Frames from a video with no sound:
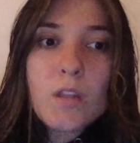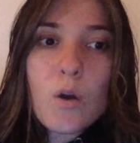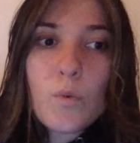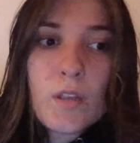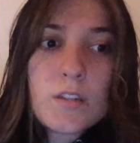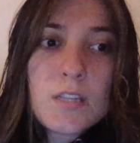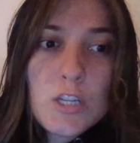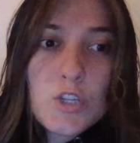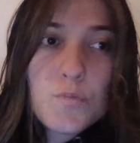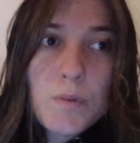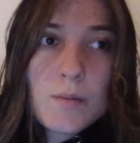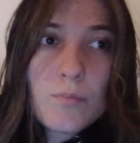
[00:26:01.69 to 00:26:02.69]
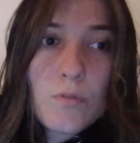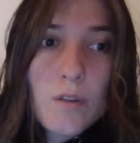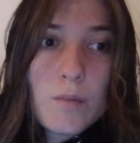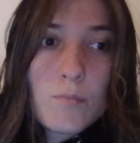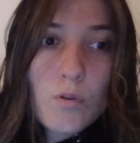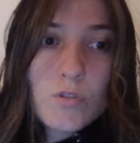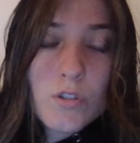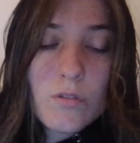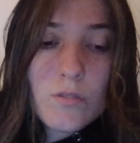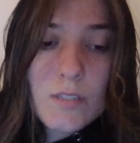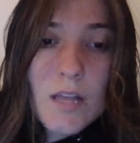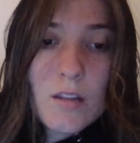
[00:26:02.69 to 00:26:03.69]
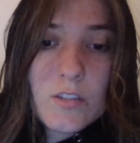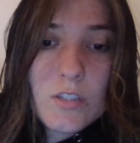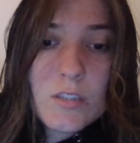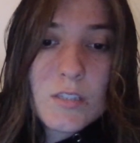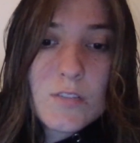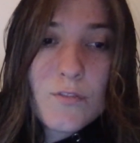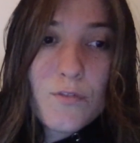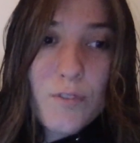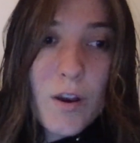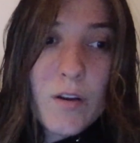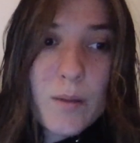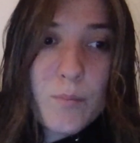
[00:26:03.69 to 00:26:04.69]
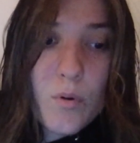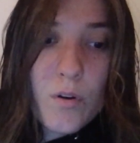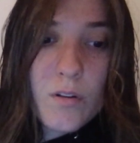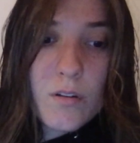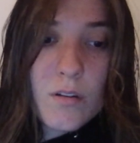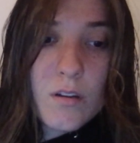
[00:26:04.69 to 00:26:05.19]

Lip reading: that we teach people emotional intelligence. It's very important.